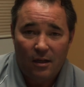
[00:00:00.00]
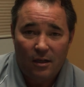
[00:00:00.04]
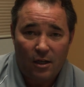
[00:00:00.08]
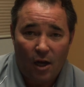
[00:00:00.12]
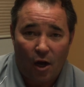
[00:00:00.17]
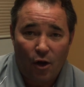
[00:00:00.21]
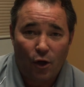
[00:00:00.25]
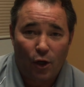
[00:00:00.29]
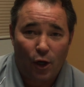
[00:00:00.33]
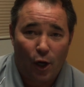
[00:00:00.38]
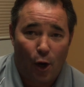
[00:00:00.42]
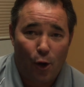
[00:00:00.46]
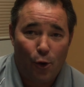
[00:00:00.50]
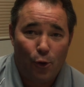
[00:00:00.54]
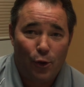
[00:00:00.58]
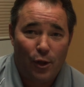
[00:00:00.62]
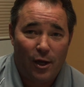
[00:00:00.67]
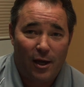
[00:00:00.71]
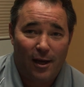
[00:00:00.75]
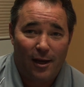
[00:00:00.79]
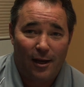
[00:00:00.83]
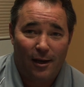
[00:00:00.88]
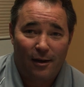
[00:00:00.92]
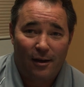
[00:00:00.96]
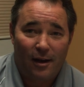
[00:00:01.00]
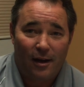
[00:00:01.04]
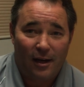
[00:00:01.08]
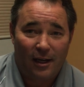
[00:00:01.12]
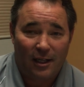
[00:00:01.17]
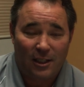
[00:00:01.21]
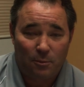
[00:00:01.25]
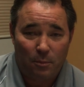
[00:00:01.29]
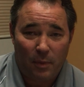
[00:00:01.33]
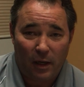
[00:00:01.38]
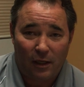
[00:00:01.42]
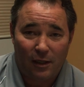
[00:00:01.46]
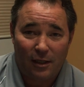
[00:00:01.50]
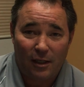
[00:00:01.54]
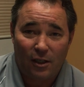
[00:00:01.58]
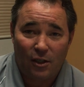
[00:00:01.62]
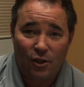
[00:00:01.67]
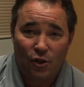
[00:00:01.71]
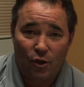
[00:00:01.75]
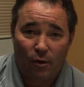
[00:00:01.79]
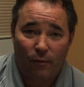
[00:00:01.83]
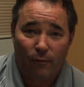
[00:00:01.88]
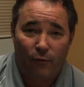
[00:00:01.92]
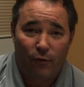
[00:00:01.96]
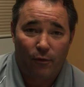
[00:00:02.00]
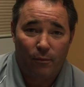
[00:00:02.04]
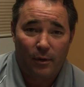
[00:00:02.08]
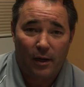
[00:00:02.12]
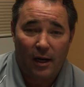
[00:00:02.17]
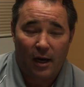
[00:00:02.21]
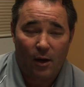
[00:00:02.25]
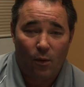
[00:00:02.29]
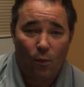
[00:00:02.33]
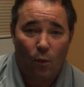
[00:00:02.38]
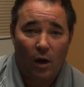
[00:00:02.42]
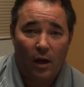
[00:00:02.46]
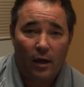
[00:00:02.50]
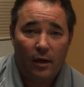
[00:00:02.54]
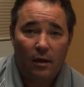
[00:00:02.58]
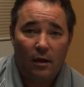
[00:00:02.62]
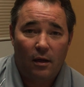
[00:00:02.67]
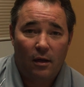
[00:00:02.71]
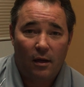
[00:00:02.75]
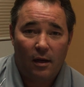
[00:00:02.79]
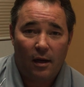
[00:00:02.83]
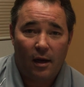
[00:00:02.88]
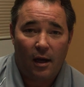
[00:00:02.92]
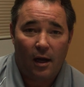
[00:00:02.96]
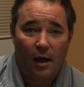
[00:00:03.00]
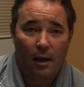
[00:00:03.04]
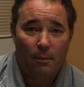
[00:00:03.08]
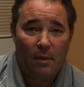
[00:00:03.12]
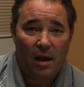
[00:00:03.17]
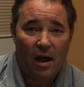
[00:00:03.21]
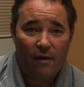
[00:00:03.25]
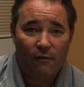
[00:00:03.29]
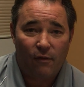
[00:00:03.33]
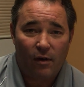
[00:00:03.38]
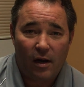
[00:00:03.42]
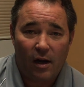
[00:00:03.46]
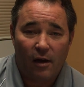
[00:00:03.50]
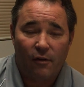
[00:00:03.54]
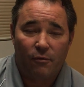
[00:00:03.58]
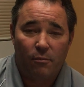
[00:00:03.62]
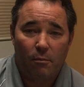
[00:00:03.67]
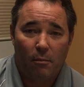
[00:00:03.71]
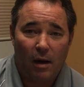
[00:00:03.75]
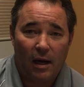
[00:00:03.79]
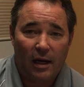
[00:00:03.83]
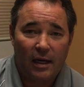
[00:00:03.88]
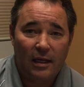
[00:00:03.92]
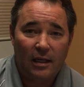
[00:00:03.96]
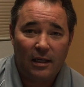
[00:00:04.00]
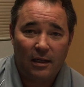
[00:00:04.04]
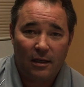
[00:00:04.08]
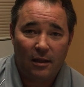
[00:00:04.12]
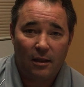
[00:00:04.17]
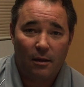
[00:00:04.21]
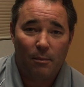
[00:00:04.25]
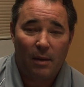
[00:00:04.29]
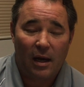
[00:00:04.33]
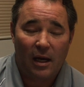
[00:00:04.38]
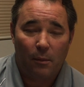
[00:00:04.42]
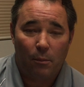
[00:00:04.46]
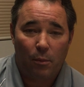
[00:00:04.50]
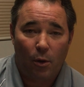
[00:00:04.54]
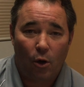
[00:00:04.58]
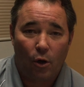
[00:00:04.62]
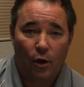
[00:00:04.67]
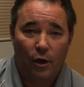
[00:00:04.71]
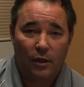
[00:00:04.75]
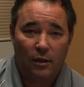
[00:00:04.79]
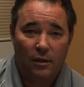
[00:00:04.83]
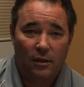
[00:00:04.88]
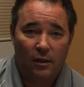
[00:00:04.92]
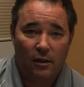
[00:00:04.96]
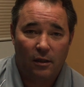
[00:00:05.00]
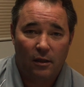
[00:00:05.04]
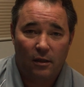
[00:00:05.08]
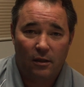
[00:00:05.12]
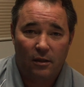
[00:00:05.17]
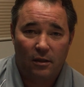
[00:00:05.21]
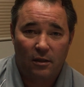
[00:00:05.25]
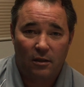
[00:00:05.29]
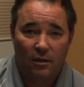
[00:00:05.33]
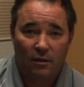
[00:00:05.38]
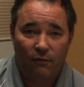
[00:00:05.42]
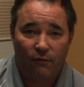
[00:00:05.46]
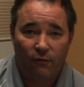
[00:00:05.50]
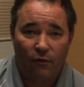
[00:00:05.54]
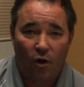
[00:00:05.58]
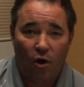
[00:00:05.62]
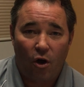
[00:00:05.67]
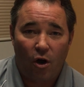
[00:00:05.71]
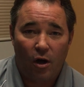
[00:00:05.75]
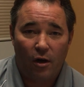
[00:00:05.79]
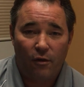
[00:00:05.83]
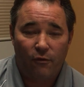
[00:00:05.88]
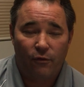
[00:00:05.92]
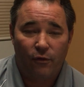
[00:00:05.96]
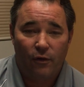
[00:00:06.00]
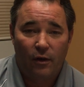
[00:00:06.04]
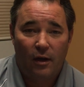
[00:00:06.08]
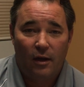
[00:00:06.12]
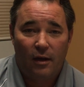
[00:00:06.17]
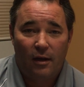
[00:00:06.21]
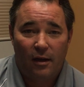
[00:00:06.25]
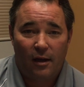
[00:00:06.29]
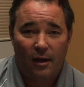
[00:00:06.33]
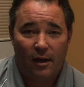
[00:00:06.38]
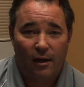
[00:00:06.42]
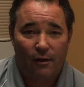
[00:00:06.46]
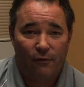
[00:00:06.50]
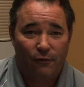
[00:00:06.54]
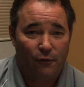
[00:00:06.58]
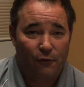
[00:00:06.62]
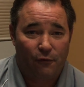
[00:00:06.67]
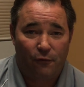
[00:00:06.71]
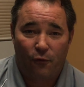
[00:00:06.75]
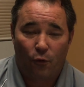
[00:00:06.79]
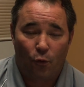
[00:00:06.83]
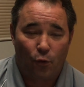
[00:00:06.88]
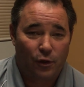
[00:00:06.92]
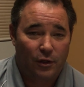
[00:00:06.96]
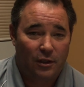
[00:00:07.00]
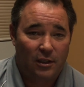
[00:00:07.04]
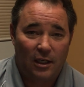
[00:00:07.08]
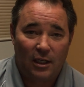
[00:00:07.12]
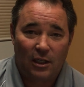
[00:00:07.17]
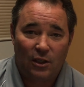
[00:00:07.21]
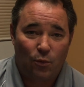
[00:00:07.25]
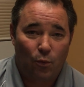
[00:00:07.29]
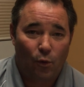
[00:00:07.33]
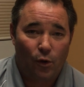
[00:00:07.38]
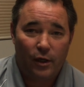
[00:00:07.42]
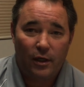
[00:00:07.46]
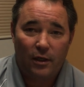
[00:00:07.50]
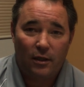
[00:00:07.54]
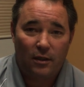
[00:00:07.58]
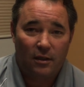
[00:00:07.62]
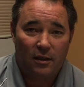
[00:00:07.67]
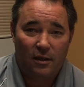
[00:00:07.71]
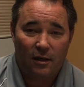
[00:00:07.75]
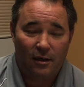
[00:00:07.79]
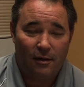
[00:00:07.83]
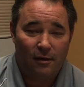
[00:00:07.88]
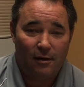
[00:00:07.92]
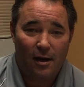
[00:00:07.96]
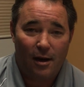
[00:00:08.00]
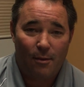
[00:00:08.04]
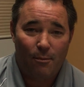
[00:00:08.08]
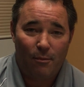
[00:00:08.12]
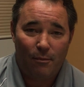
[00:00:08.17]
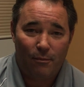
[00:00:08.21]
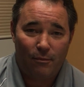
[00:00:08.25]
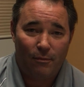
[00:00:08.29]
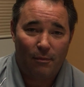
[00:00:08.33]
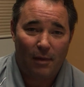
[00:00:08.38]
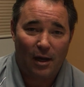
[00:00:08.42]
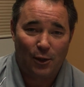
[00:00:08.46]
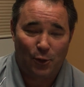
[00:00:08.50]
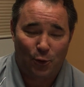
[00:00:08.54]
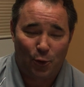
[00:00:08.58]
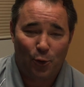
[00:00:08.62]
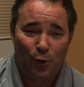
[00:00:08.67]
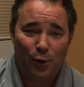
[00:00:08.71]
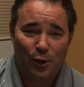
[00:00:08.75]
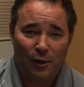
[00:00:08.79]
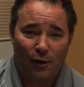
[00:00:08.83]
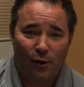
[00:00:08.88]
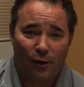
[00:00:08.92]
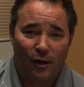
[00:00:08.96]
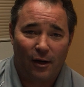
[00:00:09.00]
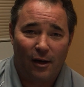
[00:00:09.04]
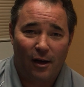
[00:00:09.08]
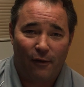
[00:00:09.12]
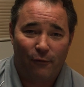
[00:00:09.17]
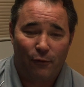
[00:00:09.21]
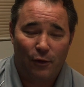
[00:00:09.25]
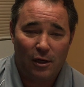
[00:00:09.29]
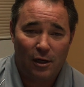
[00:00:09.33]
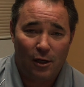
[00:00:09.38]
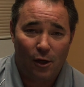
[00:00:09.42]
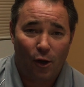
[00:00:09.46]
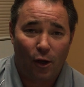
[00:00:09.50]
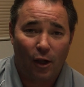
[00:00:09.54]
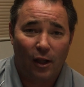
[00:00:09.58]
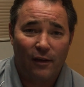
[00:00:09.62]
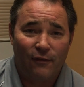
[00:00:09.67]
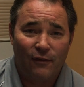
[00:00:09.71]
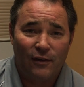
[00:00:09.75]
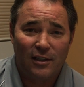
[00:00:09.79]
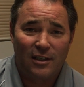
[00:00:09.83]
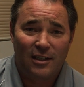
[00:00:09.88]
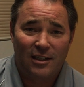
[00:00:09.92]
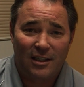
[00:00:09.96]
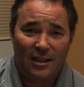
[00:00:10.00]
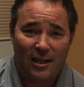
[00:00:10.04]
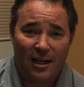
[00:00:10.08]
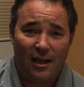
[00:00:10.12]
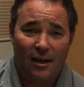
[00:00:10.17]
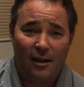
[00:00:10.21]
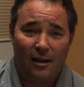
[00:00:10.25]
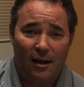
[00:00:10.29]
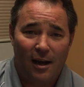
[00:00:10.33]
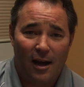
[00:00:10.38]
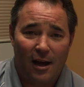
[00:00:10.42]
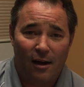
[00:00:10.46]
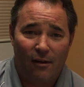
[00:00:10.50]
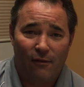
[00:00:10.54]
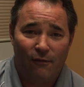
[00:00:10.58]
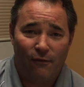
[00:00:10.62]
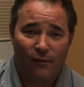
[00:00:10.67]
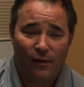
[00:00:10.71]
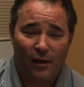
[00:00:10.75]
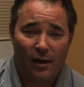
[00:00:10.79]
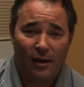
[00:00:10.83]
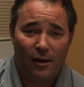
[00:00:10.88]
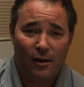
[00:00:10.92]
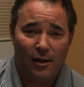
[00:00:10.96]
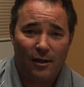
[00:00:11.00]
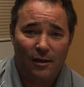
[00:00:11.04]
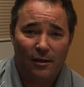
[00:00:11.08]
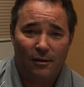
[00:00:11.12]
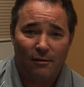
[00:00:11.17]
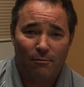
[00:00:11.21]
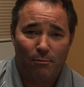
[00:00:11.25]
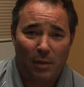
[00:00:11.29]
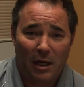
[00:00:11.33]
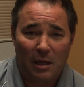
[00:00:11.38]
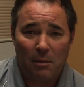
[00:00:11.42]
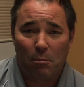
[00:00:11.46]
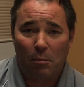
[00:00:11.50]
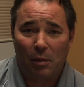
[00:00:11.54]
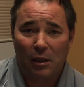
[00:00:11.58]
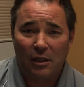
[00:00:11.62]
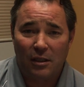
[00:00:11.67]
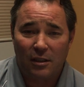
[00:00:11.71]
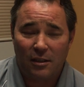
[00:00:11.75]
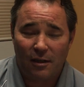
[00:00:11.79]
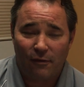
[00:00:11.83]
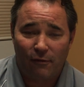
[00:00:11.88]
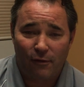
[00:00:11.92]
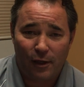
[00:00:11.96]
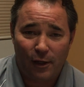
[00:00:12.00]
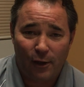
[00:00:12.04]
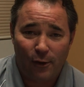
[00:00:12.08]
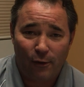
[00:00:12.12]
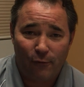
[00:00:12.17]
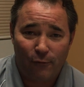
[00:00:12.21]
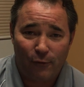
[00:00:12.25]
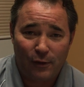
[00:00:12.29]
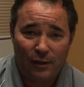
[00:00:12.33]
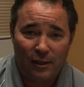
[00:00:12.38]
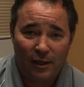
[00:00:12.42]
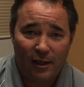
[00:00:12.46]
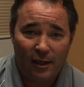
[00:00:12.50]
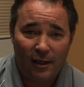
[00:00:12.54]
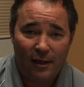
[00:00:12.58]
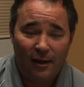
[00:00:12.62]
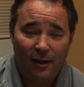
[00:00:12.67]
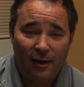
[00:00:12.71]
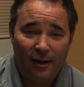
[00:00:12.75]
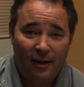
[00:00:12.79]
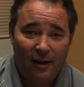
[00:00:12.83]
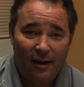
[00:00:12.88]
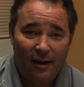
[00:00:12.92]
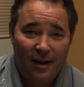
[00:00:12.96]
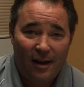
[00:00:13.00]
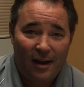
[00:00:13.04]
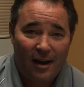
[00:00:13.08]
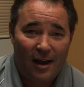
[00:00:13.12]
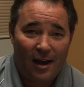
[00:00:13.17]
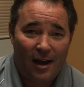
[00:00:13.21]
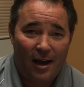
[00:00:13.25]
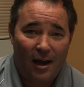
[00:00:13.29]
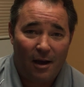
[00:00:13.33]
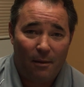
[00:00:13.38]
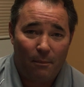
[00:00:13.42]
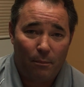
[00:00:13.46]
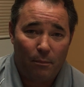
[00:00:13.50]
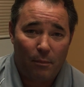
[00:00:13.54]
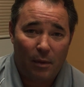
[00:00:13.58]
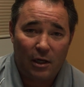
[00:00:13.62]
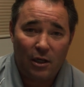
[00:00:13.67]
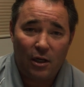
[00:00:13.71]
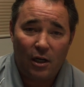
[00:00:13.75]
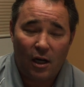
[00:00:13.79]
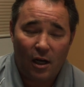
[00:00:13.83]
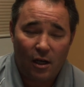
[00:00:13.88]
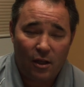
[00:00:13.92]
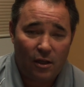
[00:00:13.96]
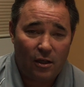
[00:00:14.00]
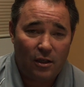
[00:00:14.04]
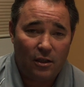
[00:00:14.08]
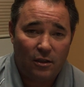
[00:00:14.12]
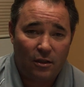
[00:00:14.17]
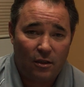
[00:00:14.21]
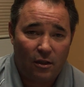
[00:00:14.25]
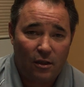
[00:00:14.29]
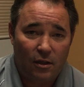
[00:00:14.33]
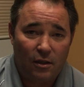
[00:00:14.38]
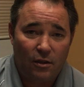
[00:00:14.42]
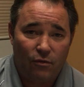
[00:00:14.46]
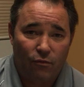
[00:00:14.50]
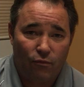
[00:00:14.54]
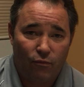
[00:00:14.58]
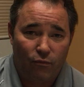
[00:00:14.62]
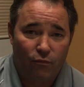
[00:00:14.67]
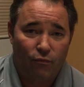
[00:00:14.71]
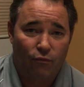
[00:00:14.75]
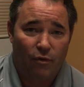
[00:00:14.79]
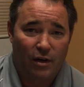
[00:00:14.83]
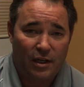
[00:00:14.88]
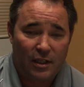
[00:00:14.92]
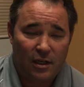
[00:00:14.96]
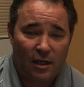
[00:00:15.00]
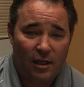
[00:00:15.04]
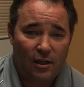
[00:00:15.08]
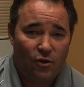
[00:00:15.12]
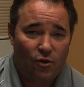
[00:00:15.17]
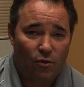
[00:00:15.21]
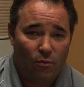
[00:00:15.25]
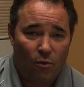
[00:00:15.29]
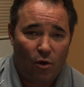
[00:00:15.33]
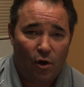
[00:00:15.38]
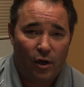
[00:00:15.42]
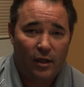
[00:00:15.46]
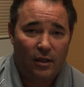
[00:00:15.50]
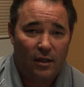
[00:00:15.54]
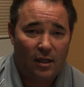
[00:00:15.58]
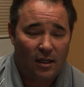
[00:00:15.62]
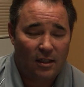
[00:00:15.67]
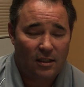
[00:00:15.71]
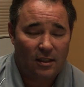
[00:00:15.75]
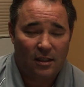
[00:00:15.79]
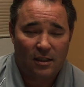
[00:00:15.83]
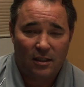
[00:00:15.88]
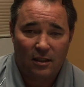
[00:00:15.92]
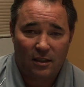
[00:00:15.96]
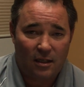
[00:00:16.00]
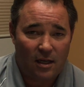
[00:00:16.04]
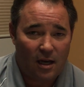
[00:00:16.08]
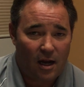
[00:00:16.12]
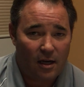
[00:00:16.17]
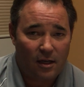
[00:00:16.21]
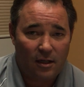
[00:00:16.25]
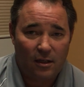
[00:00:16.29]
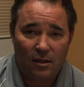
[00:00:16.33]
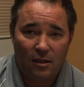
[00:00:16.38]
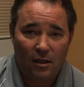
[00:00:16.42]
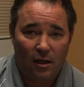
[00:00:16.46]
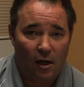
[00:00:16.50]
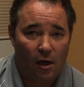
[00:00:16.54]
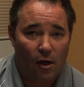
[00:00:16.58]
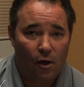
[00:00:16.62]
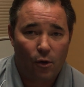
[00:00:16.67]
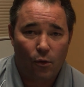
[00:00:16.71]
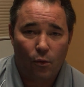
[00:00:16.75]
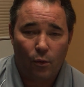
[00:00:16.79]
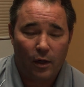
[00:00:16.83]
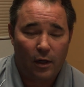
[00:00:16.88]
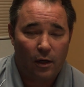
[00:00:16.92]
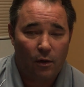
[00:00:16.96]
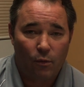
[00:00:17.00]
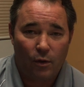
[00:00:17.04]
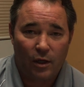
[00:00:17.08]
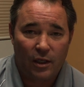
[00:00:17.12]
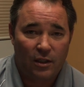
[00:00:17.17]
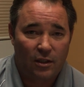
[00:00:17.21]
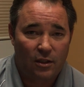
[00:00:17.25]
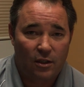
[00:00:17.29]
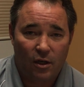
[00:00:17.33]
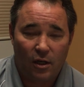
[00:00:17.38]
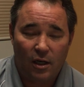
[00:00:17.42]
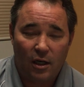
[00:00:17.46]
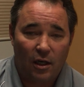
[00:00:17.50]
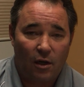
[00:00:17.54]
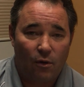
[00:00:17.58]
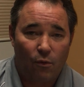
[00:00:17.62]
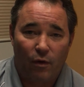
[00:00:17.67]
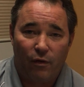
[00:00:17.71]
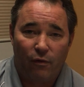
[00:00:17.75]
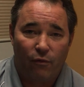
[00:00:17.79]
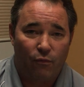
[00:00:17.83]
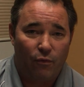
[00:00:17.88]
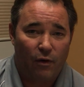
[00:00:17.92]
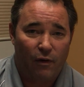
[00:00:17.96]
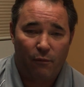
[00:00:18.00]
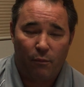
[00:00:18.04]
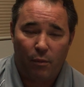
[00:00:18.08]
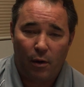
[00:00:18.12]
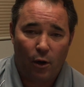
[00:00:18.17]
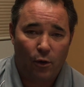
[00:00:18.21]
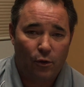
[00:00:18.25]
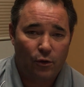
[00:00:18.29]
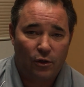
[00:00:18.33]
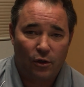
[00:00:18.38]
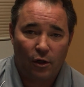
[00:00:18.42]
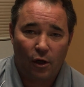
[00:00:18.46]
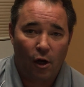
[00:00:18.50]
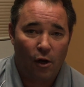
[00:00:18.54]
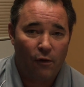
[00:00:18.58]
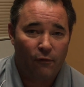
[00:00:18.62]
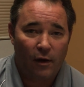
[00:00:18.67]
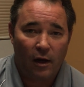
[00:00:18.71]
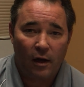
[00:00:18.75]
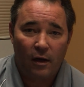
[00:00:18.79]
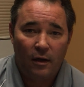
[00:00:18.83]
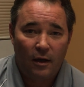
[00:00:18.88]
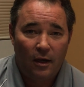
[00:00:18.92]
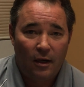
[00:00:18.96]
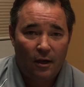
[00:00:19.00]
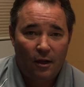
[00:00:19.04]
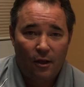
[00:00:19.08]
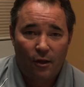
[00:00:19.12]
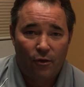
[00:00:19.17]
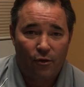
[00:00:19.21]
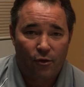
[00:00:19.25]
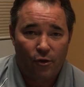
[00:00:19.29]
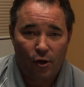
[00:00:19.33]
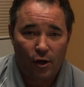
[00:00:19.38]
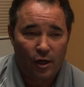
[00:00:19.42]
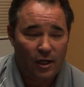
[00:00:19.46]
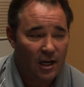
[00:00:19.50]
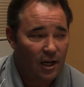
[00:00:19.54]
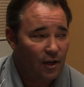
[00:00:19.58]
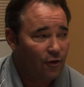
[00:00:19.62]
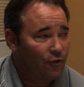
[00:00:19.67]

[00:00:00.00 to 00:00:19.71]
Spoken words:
don't go there expecting a job from day one. Have enough money in the back pocket to survive for 4 to 6 weeks, and make sure you've got enough that you're not living skint out of eating baked beans every night for tea. But these residential mining towns, they're starting to go. We're seeing that we've posted over 30